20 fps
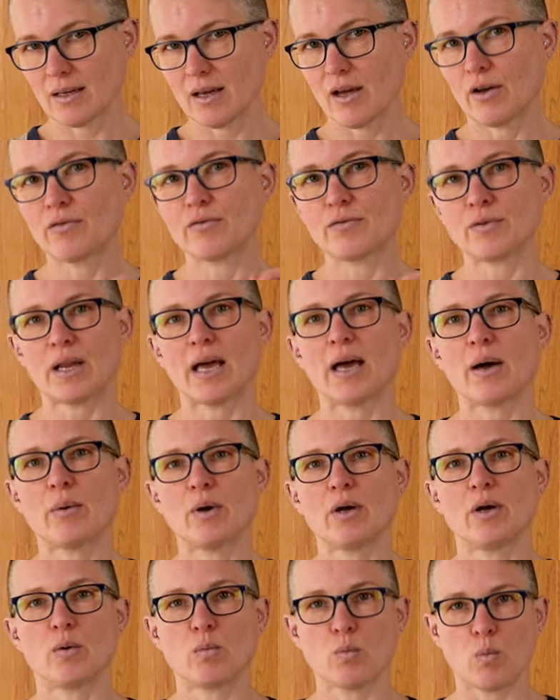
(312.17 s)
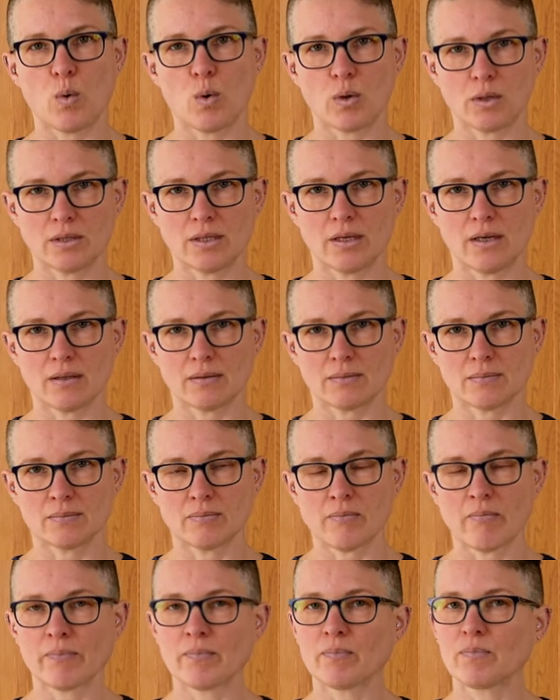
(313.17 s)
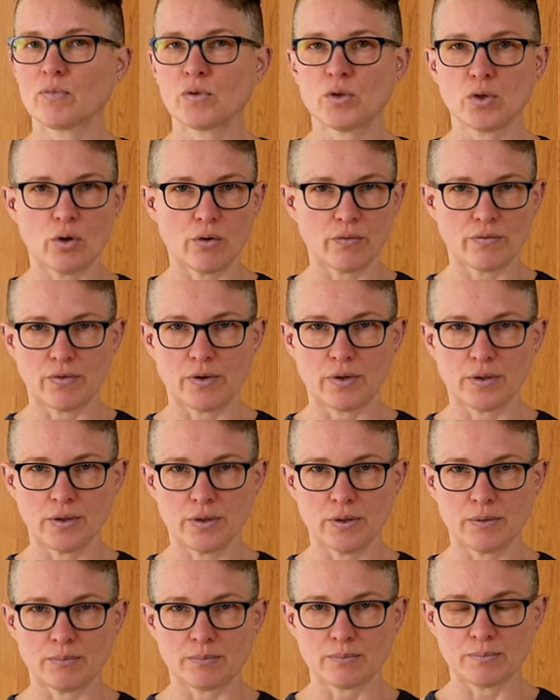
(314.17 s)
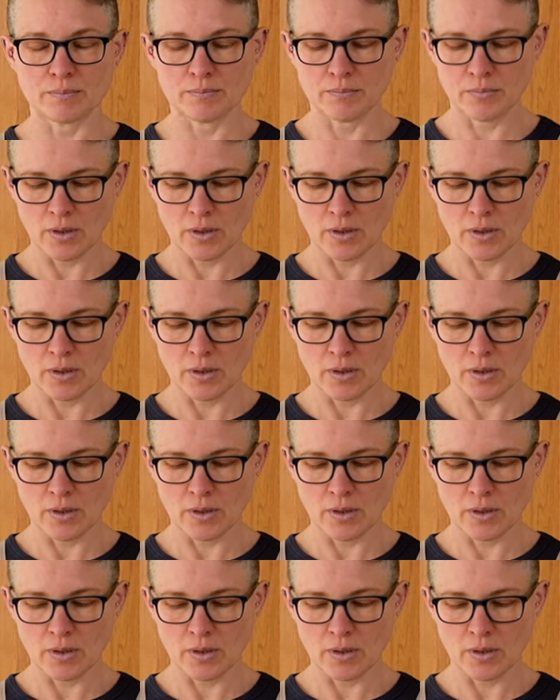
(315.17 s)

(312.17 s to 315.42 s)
of flour and water, not volume.